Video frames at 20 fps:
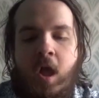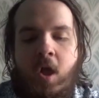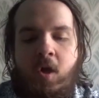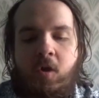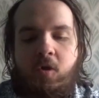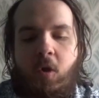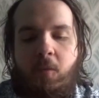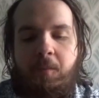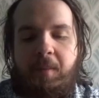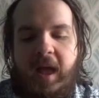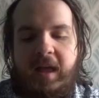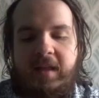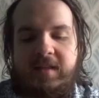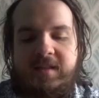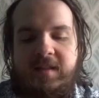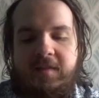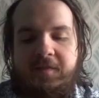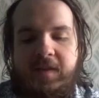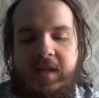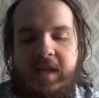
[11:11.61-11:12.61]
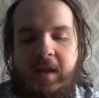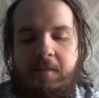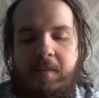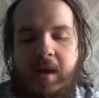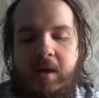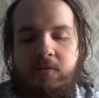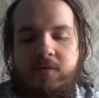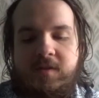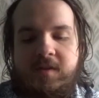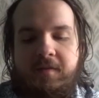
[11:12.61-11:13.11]
compared to the
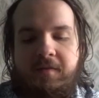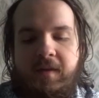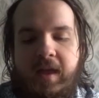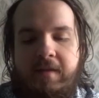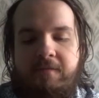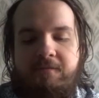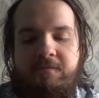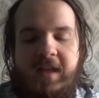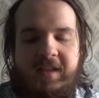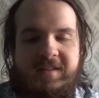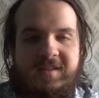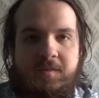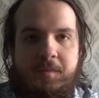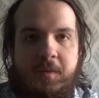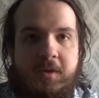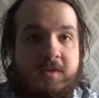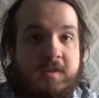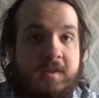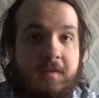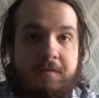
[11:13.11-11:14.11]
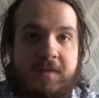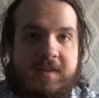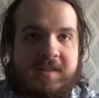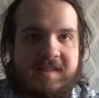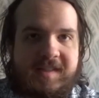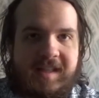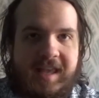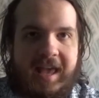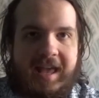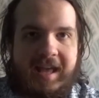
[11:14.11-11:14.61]
amount of investment and the
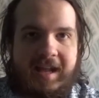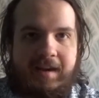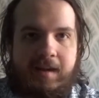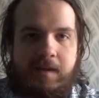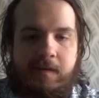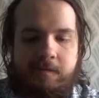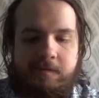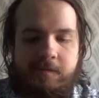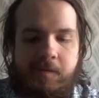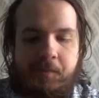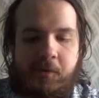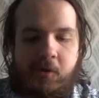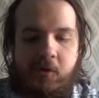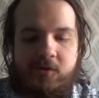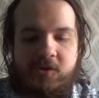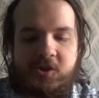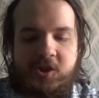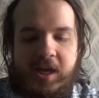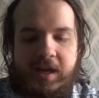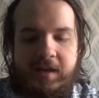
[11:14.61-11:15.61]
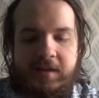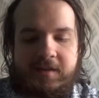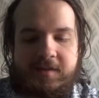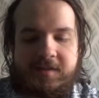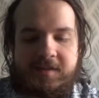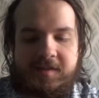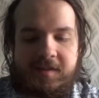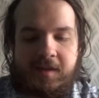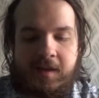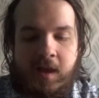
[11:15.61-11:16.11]
scale of the
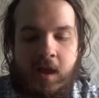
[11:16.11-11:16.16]
project.